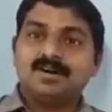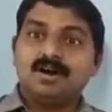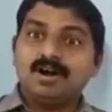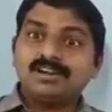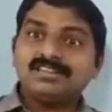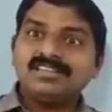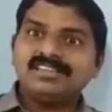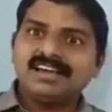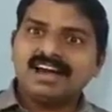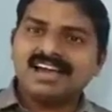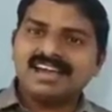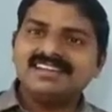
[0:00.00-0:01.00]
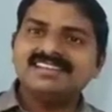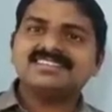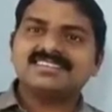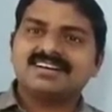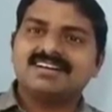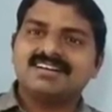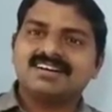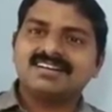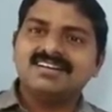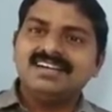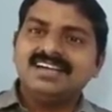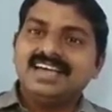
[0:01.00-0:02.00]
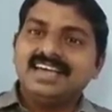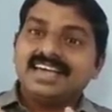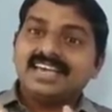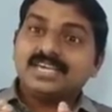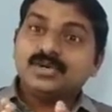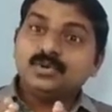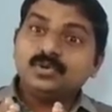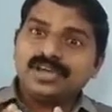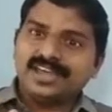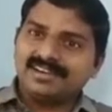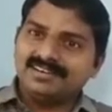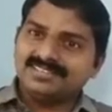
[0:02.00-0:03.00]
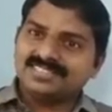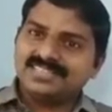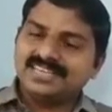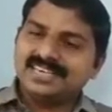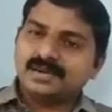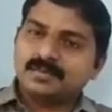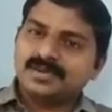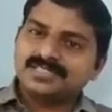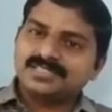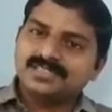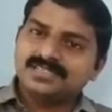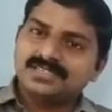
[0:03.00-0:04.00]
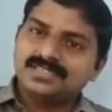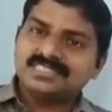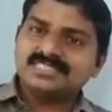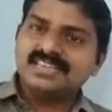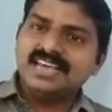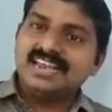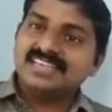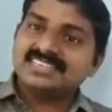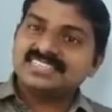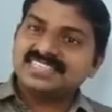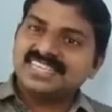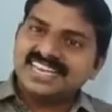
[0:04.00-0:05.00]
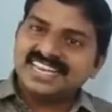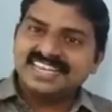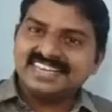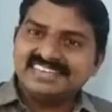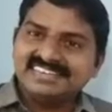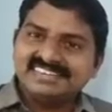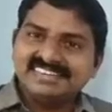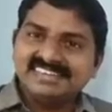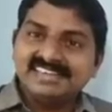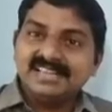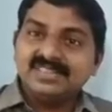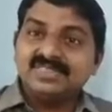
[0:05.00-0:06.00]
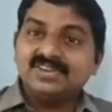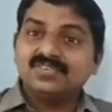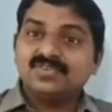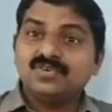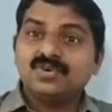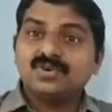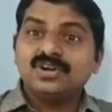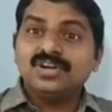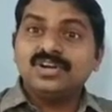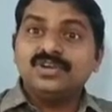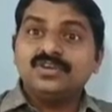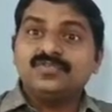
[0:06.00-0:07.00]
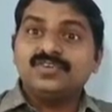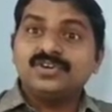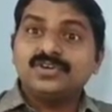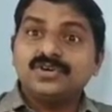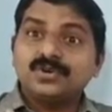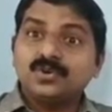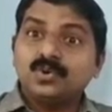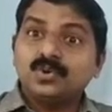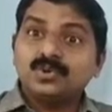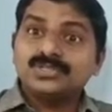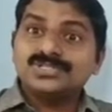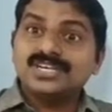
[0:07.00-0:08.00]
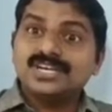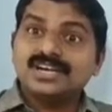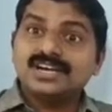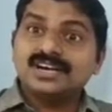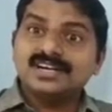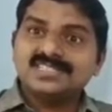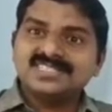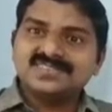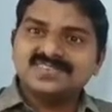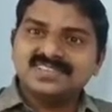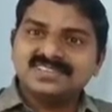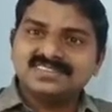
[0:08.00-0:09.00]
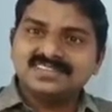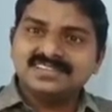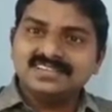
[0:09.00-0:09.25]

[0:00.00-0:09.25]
All the angles are acute angles, their measures less than 90. Therefore, if we draw circles with